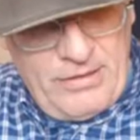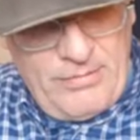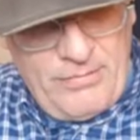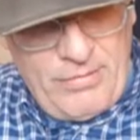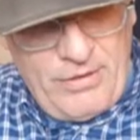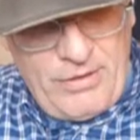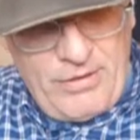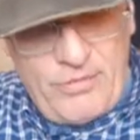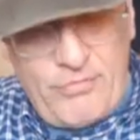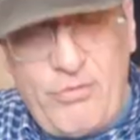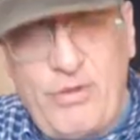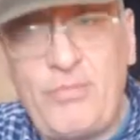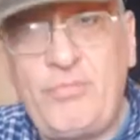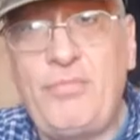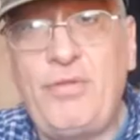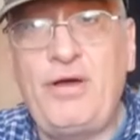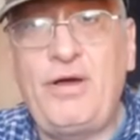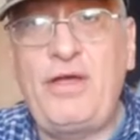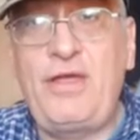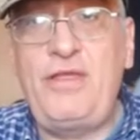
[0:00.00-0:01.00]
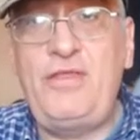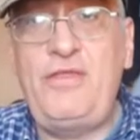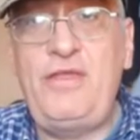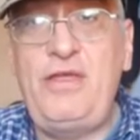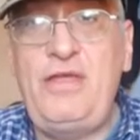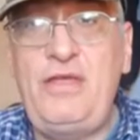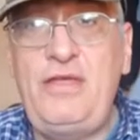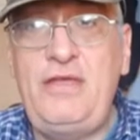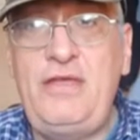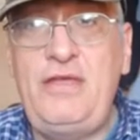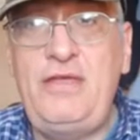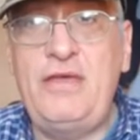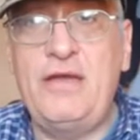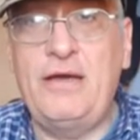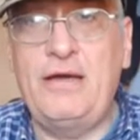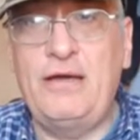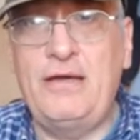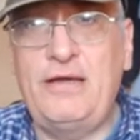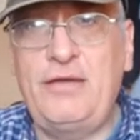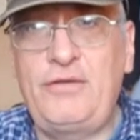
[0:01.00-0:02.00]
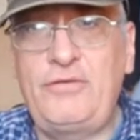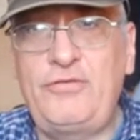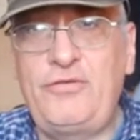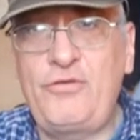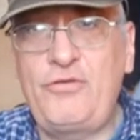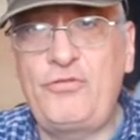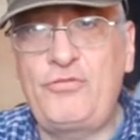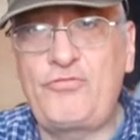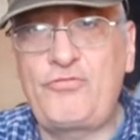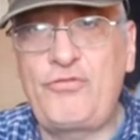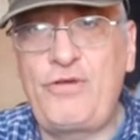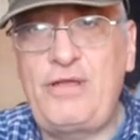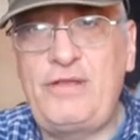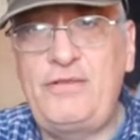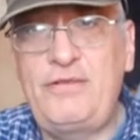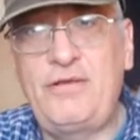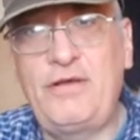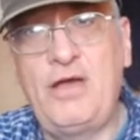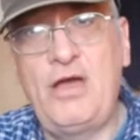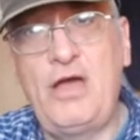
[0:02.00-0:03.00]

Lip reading: run by the Stoke-on-Trent